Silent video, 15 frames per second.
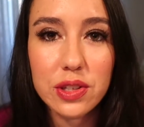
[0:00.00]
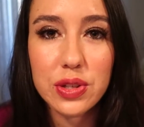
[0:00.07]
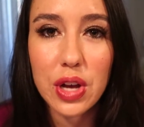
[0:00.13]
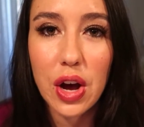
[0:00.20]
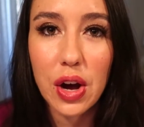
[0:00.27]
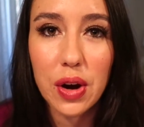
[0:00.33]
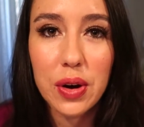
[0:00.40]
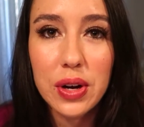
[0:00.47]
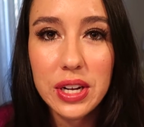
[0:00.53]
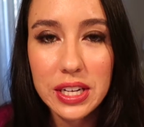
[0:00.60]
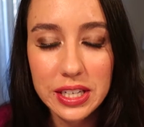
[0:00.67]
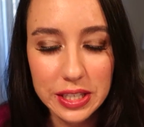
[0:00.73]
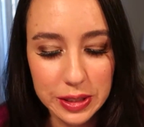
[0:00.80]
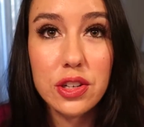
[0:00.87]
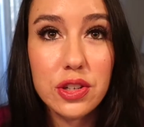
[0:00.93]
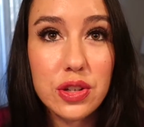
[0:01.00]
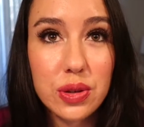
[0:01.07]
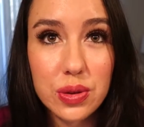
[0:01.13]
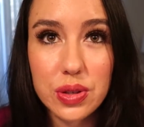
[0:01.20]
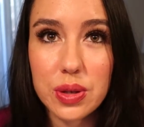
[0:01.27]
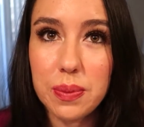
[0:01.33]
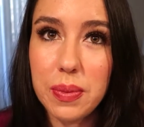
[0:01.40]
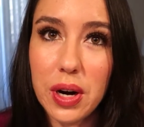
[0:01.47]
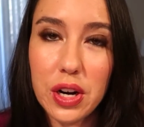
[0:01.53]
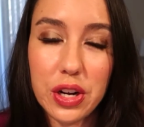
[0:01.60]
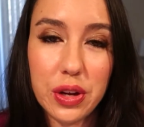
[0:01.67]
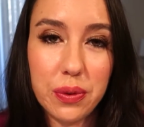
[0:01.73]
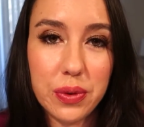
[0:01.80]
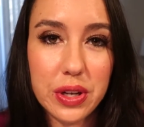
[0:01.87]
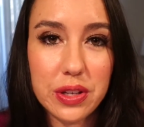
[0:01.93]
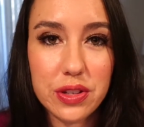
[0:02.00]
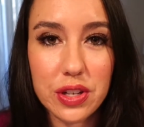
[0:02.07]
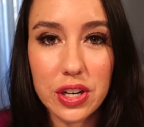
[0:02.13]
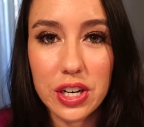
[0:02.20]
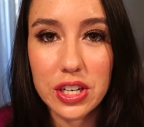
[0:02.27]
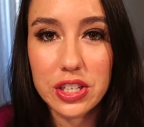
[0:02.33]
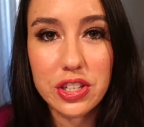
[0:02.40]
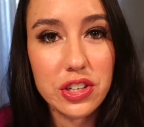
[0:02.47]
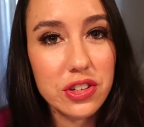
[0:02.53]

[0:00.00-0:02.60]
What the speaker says: So do some market research,